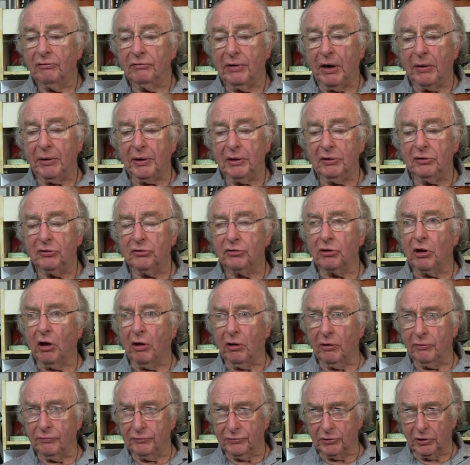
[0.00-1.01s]
very
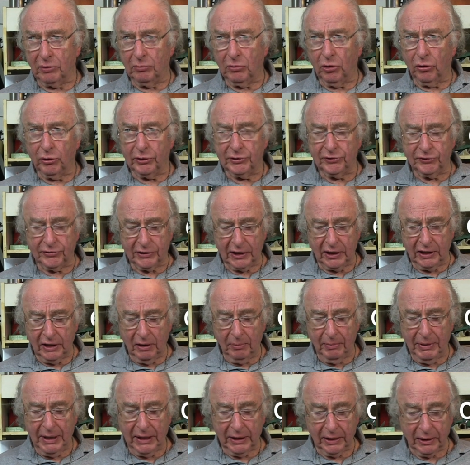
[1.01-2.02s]
soft and moist in the
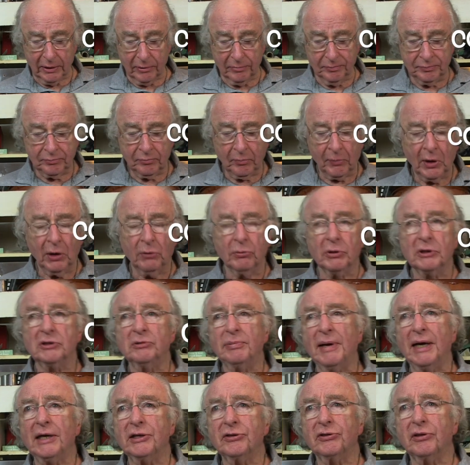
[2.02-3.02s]
middle,
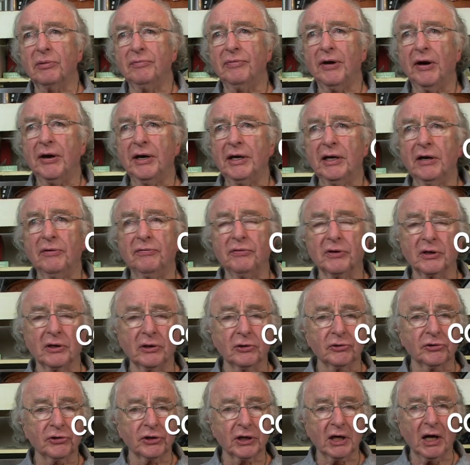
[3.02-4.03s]
which makes them very
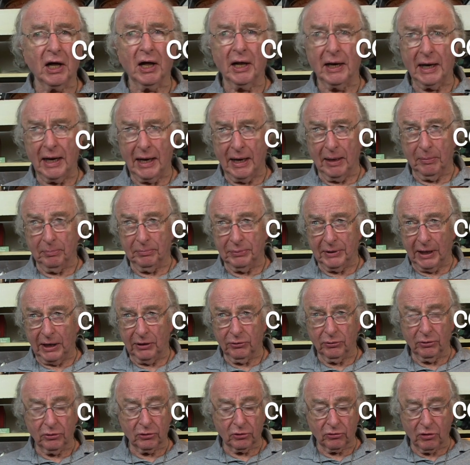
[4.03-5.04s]
difficult to cut up. They
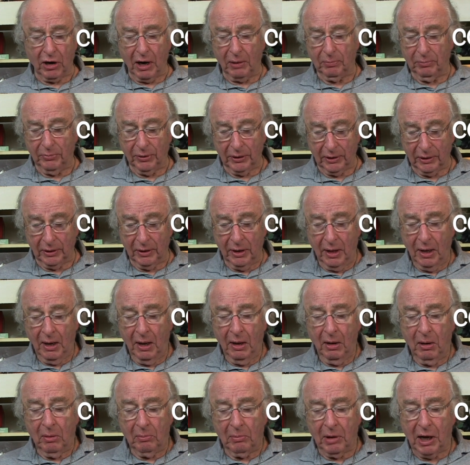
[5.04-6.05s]
will crumble.
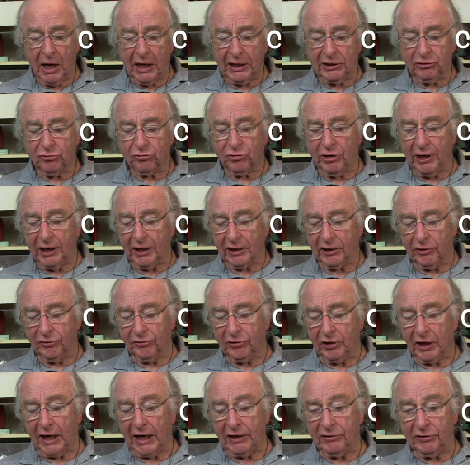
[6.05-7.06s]
My trick is
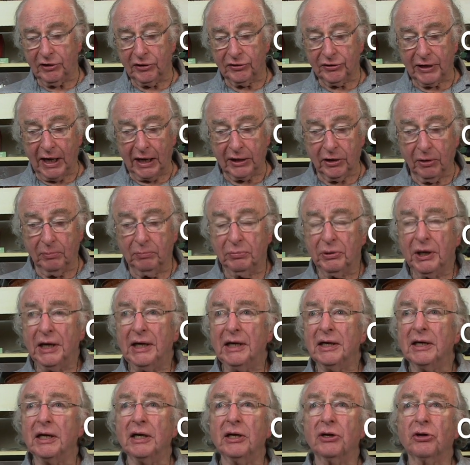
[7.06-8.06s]
to let this get
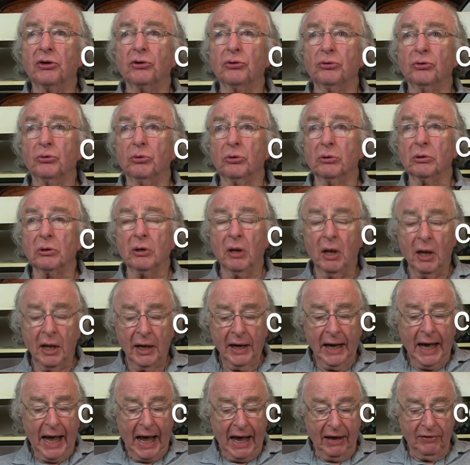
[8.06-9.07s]
completely cool
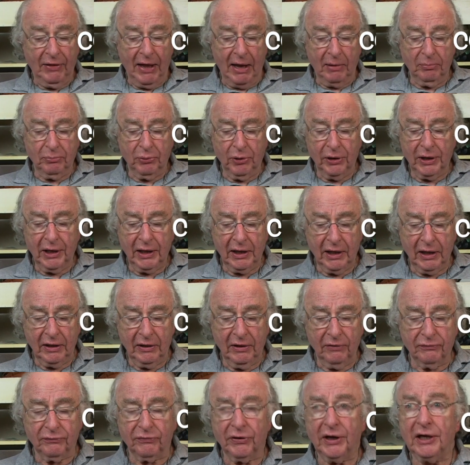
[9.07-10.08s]
and then put it
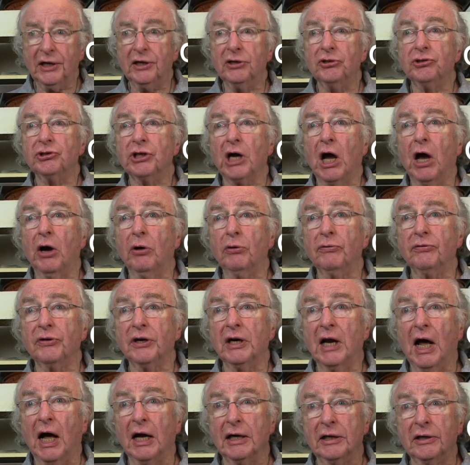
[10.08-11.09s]
in the fridge
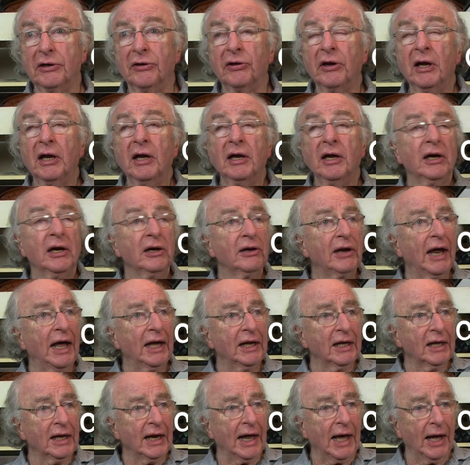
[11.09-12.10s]
overnight.
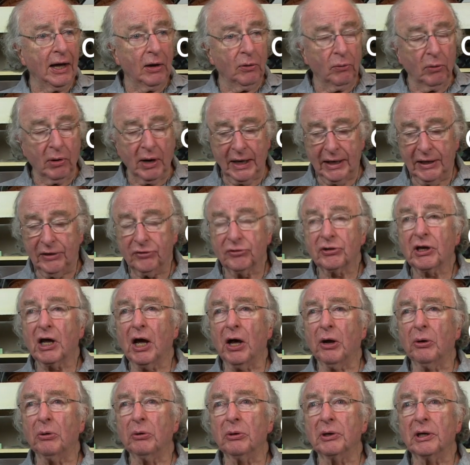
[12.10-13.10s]
Take it out while it's
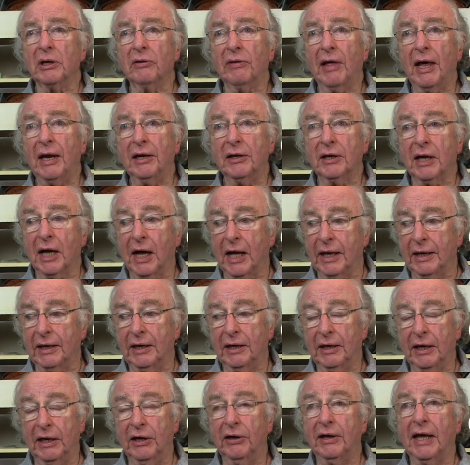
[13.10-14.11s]
cold and then cut
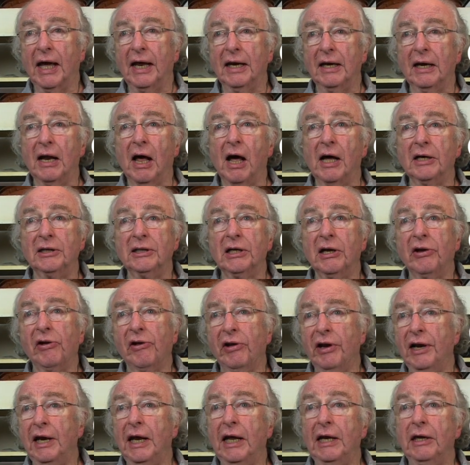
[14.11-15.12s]
it. You get nice,
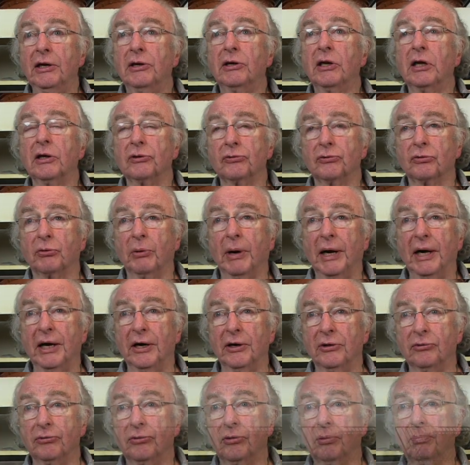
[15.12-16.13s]
neat
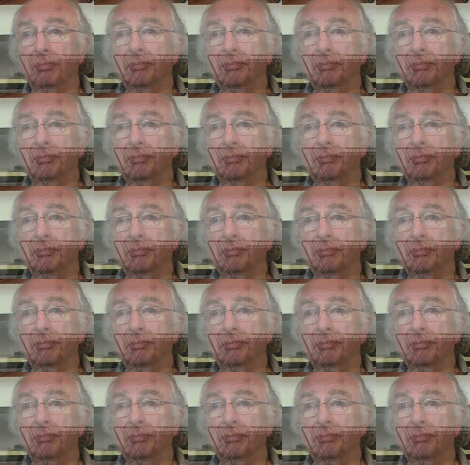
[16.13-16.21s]
squares.